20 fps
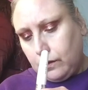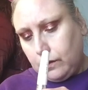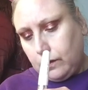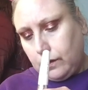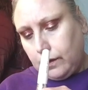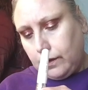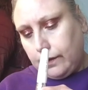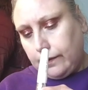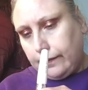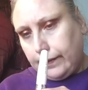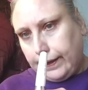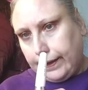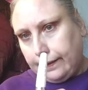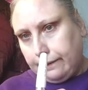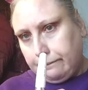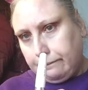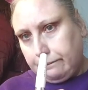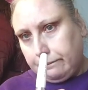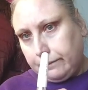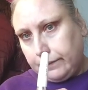like that,
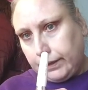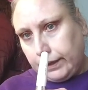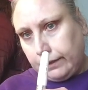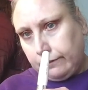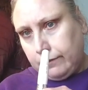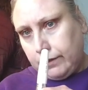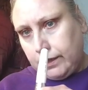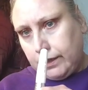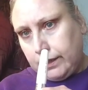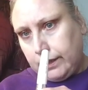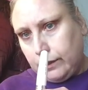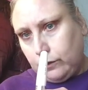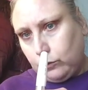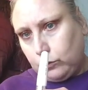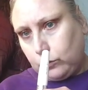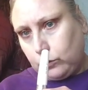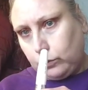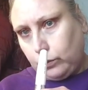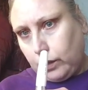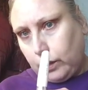give it a little
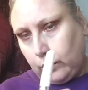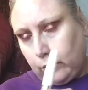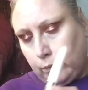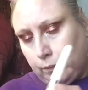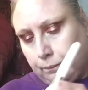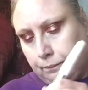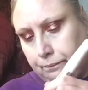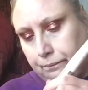swell,